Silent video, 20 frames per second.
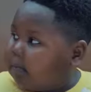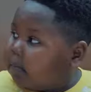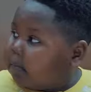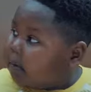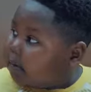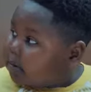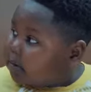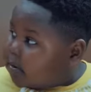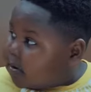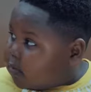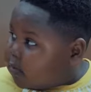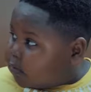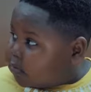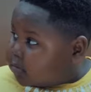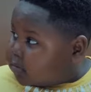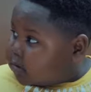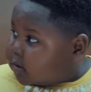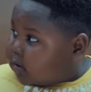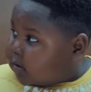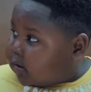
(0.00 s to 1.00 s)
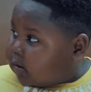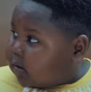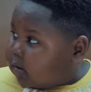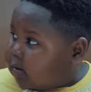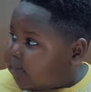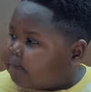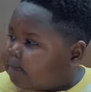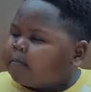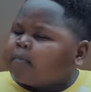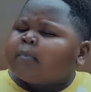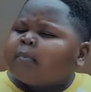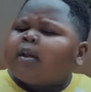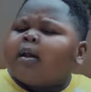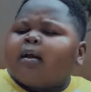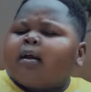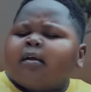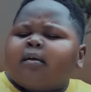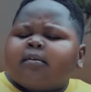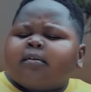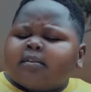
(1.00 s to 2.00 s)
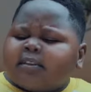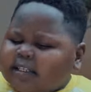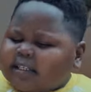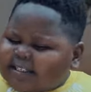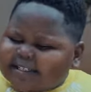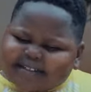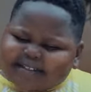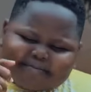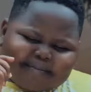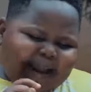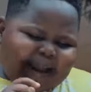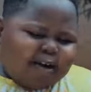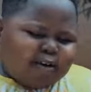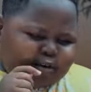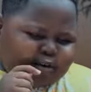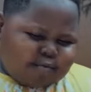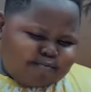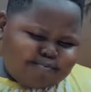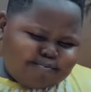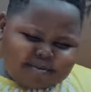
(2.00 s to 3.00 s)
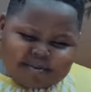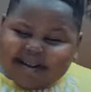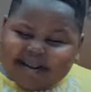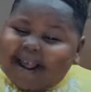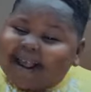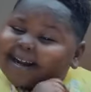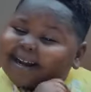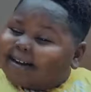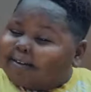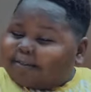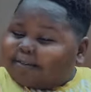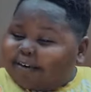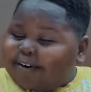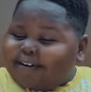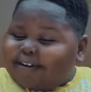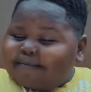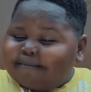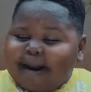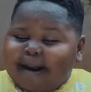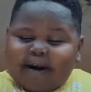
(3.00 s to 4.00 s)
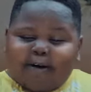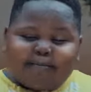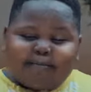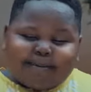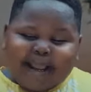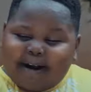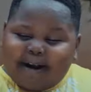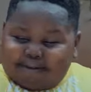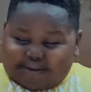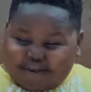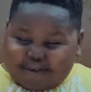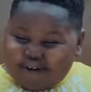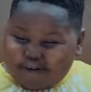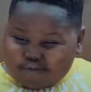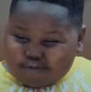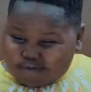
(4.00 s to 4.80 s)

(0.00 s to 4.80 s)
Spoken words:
Mommy, who's here? This is my Obi. I cannot leave my Obi and go